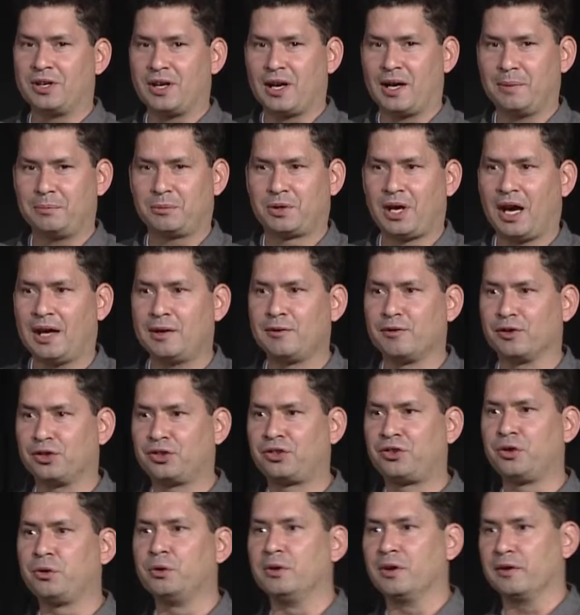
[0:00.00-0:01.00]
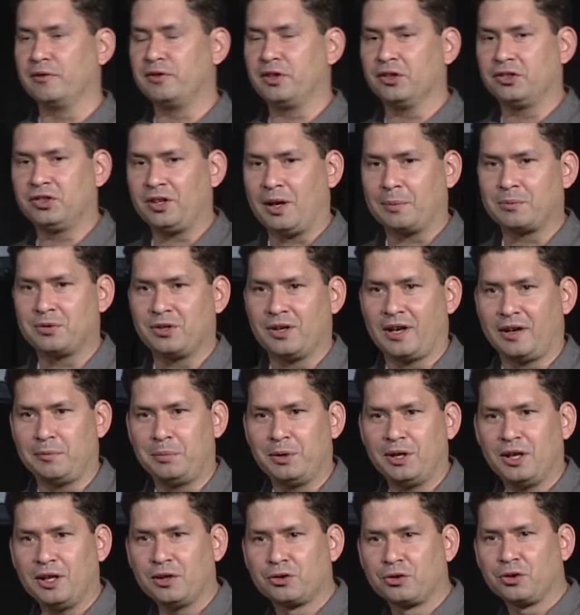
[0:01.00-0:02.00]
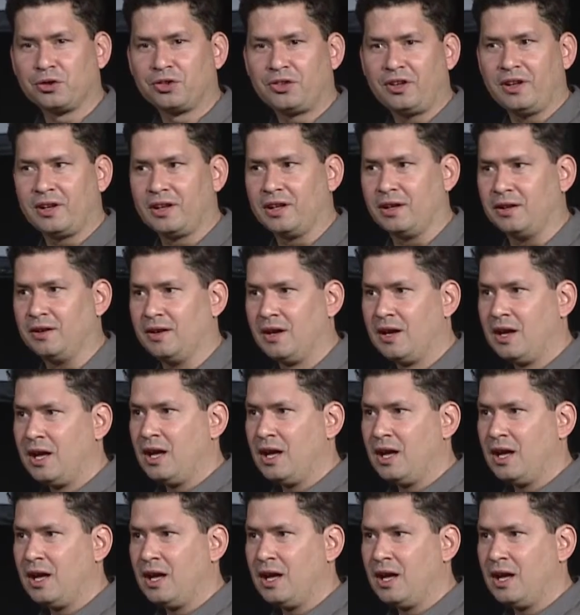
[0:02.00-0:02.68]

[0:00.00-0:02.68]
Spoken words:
I'm kind of a student of deception. I've been interested in